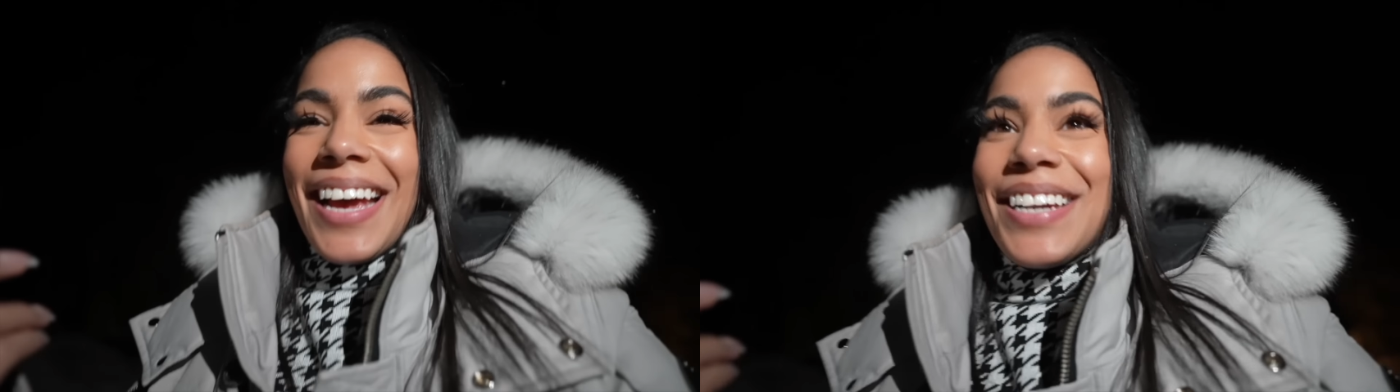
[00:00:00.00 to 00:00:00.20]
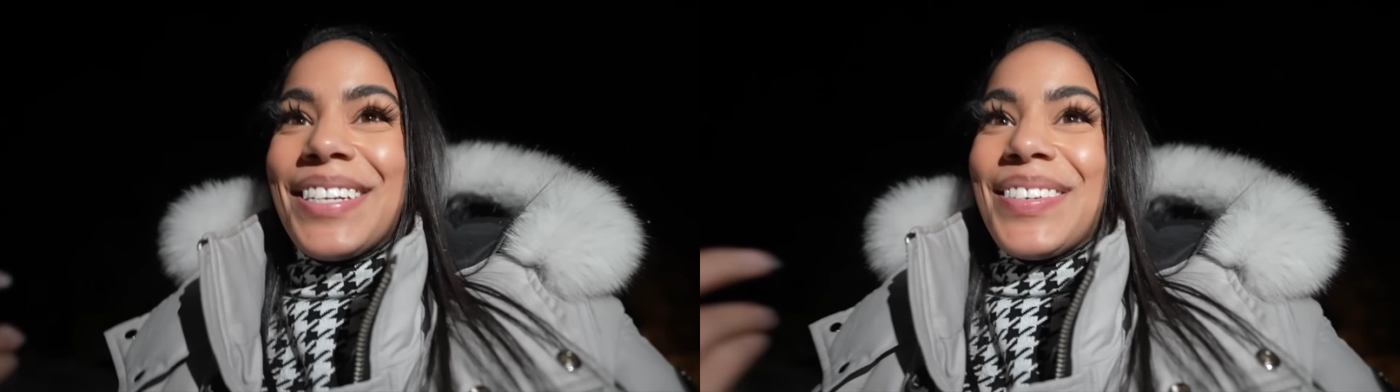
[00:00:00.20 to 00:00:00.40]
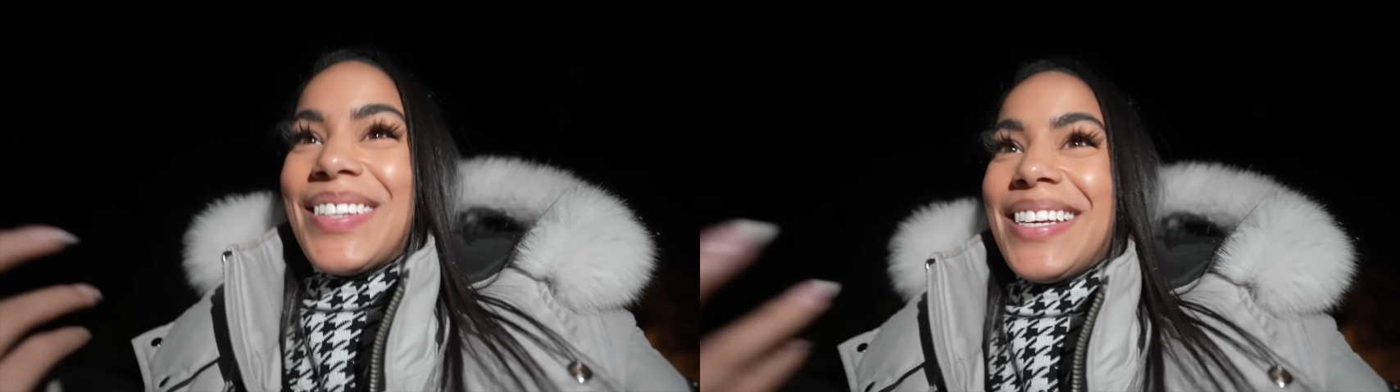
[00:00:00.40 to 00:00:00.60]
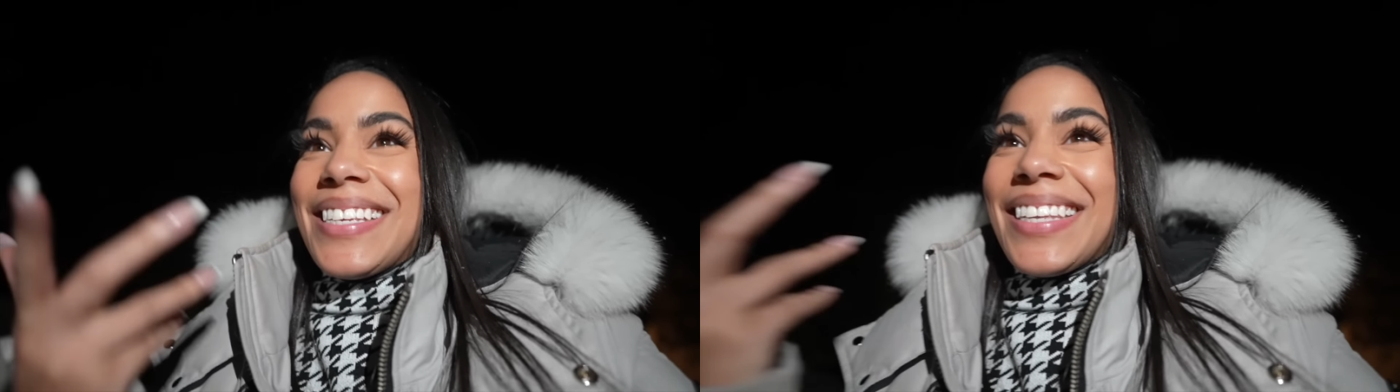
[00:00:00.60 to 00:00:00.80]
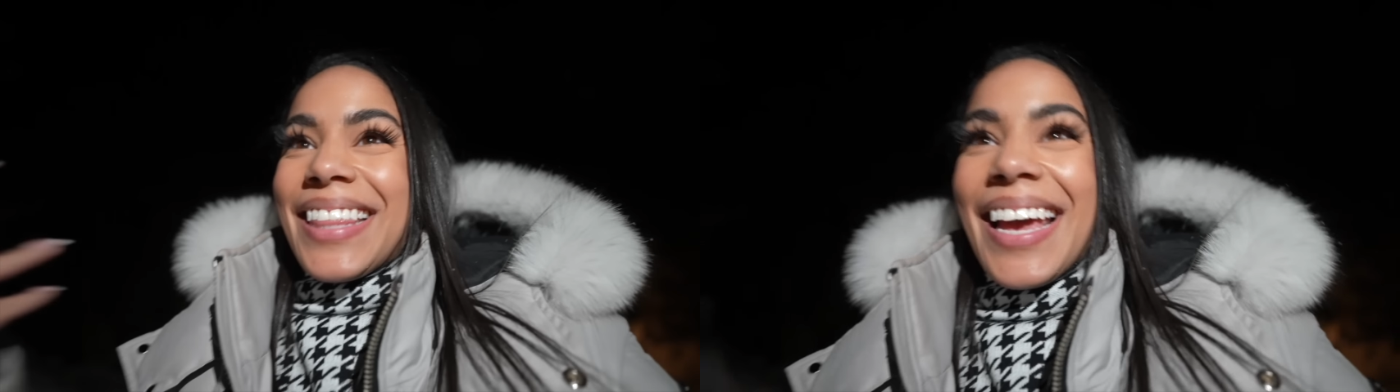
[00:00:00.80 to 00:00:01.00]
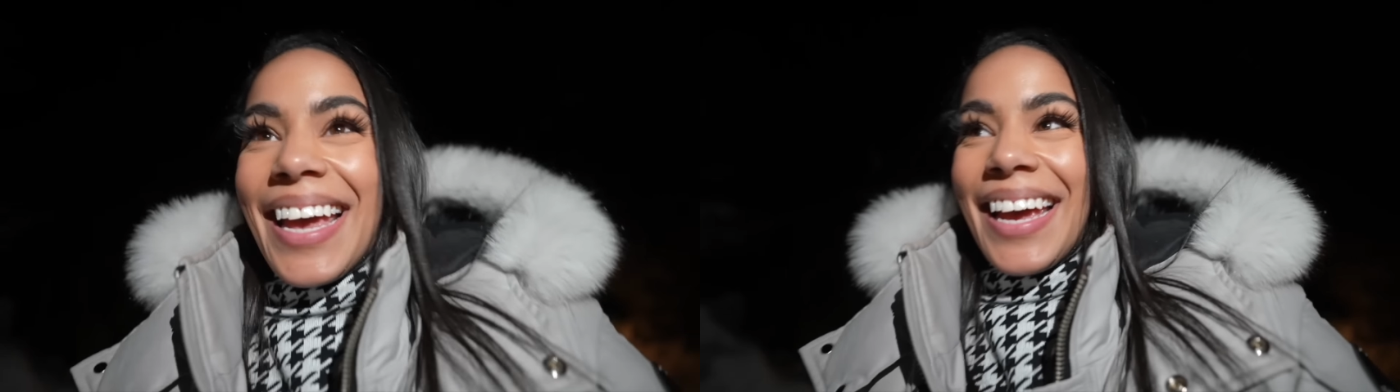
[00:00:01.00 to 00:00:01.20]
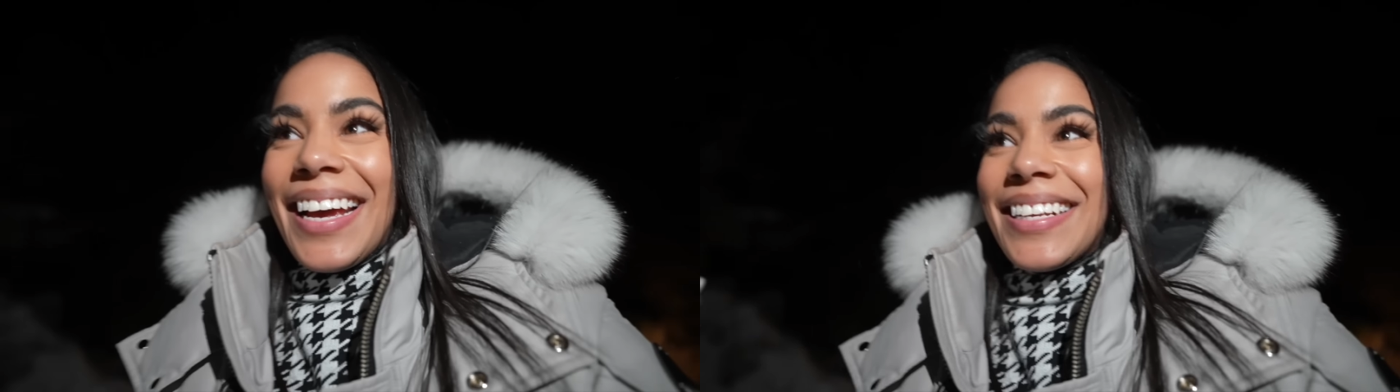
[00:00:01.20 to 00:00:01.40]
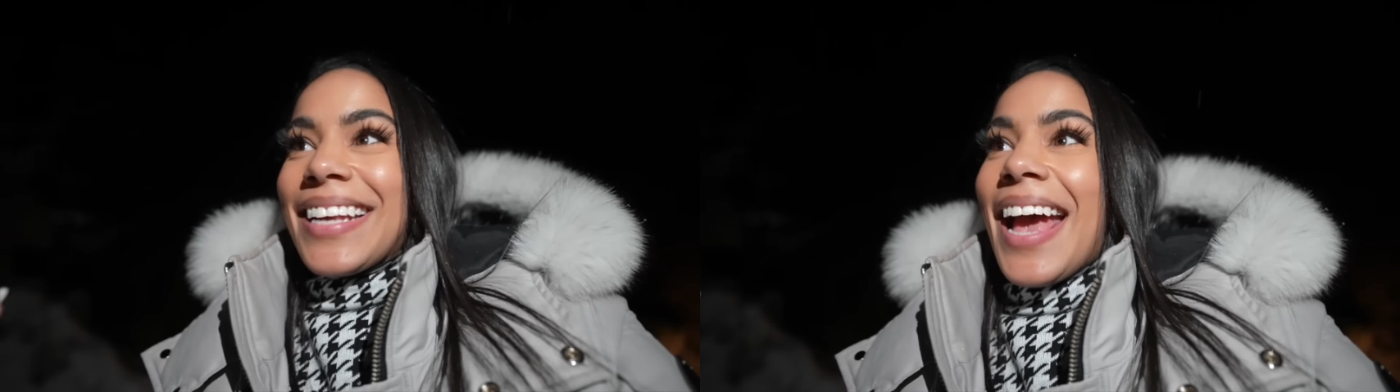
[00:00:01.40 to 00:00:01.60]
and do these
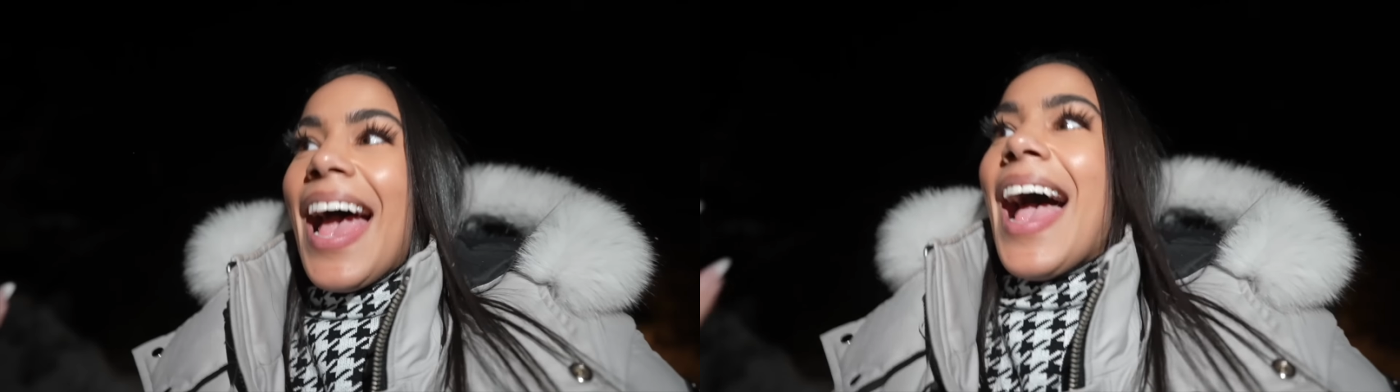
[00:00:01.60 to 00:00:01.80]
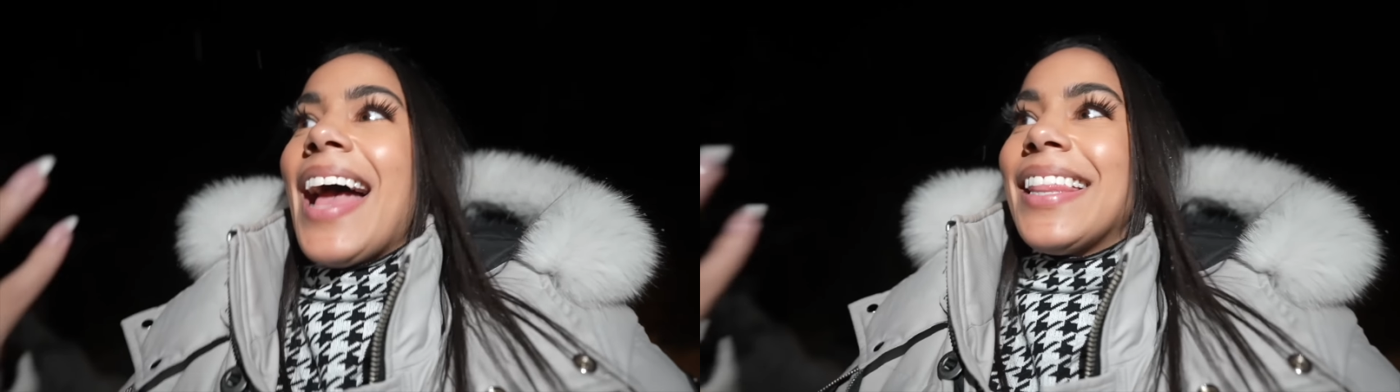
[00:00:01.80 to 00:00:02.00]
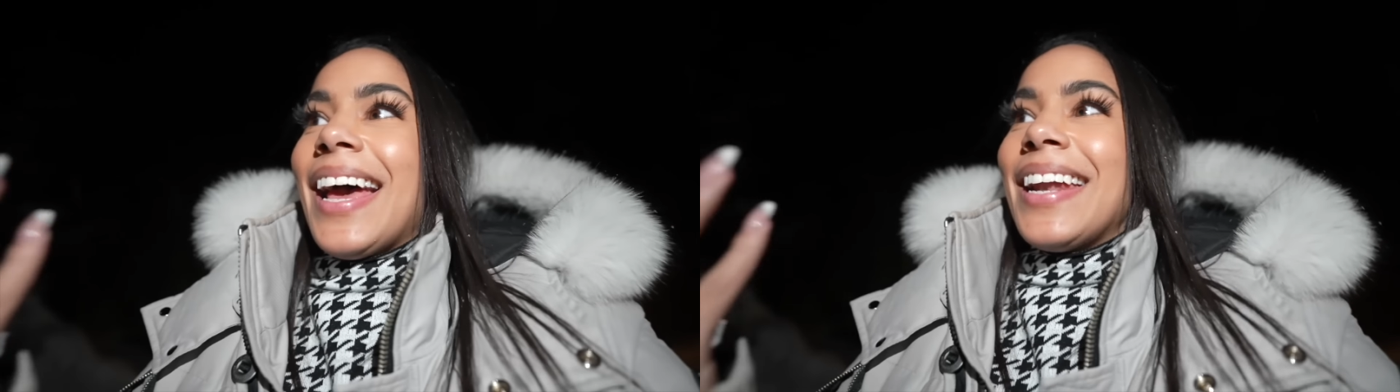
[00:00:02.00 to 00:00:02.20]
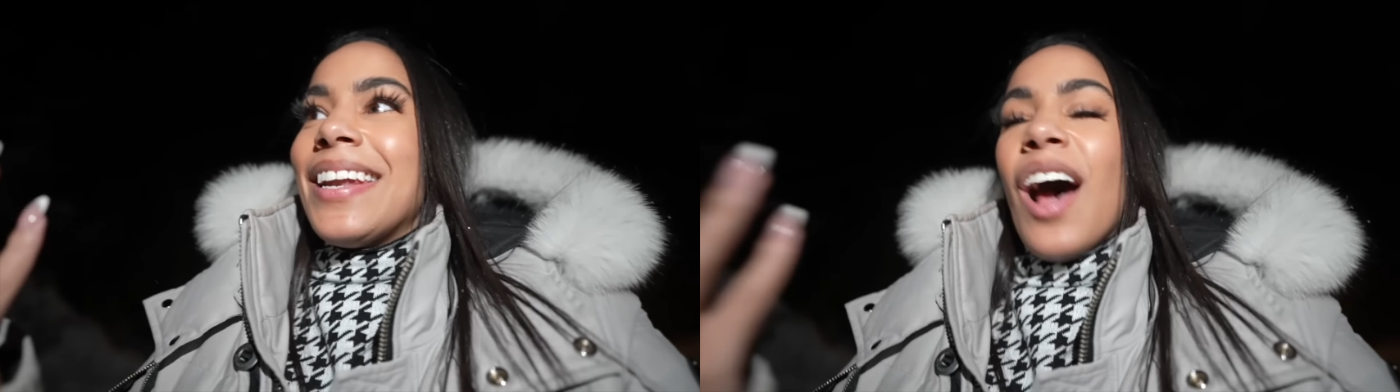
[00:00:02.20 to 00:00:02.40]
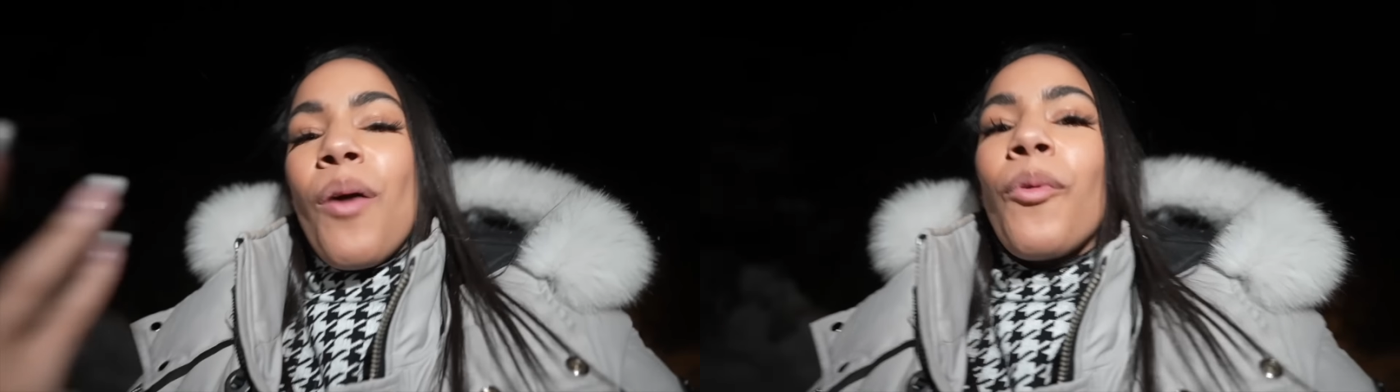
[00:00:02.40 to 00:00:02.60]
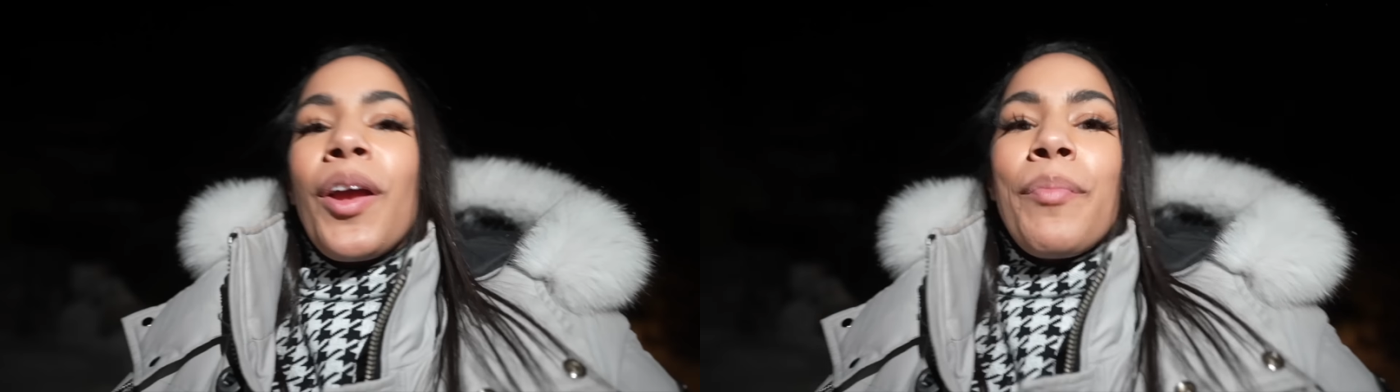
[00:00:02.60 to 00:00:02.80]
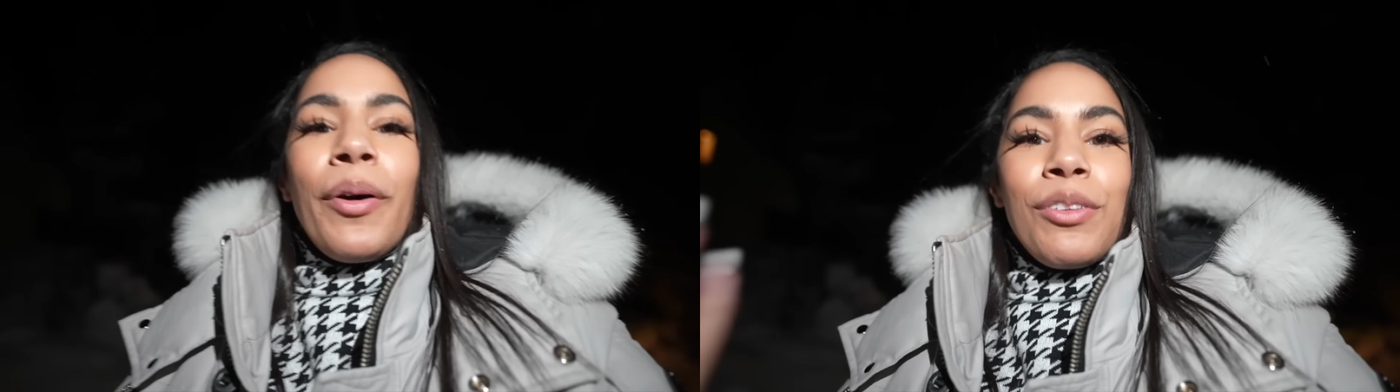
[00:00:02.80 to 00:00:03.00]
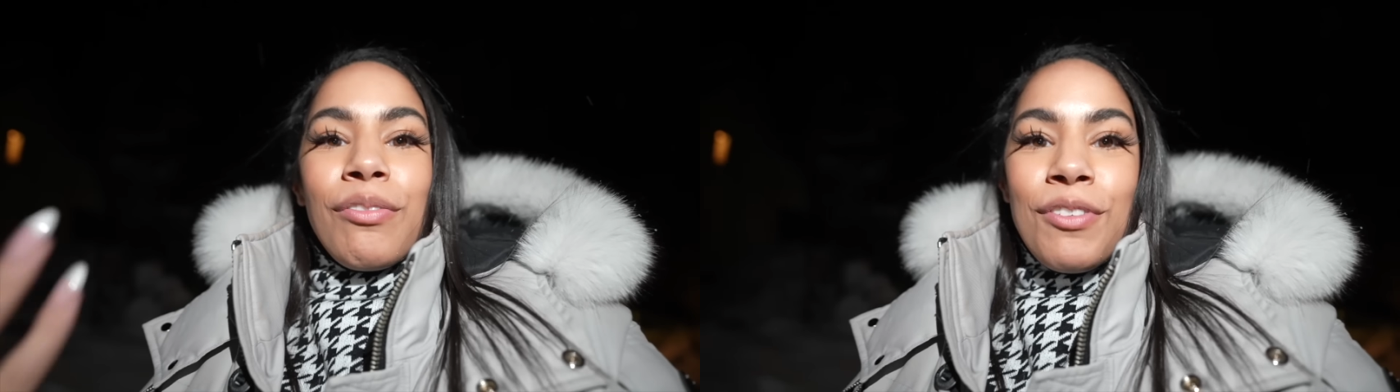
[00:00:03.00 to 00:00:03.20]
things and then not worry
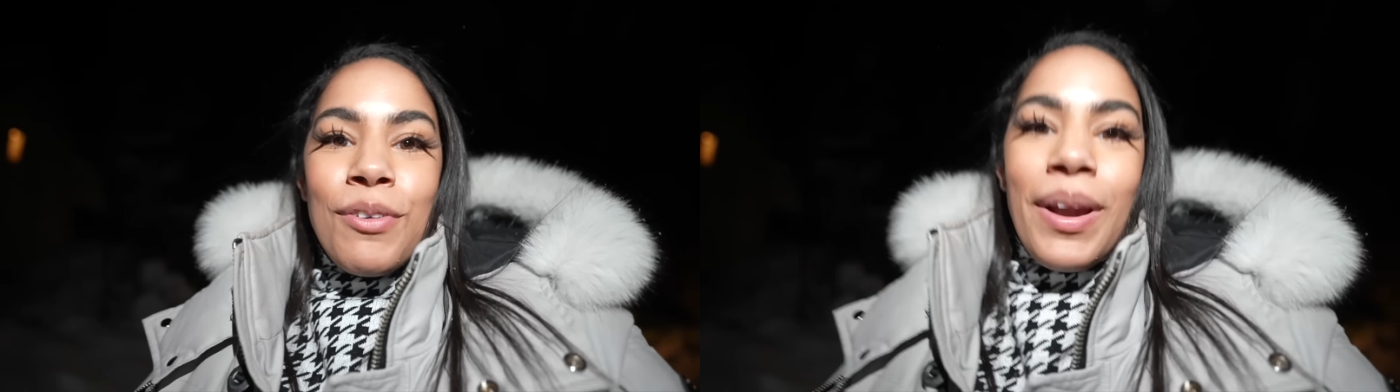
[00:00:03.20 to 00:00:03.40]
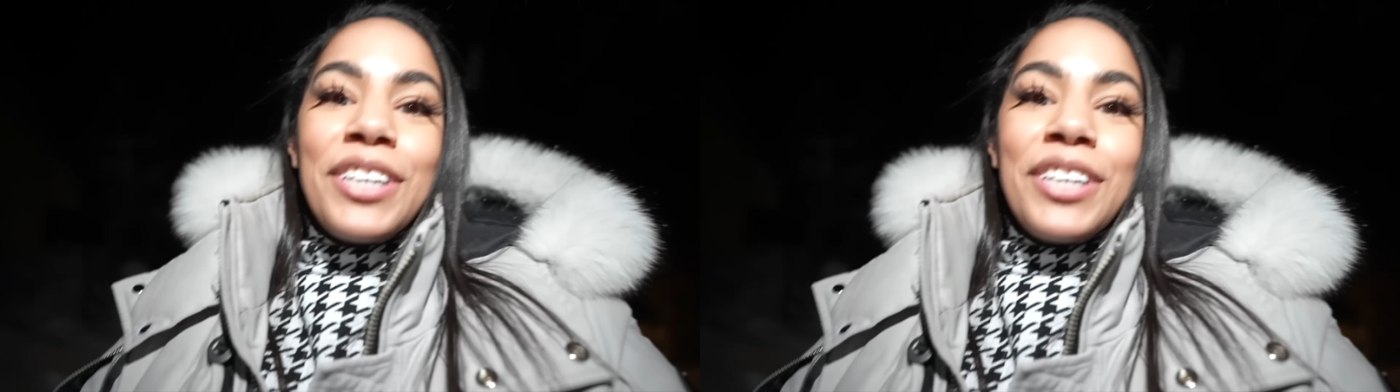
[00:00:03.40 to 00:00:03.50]
about the food.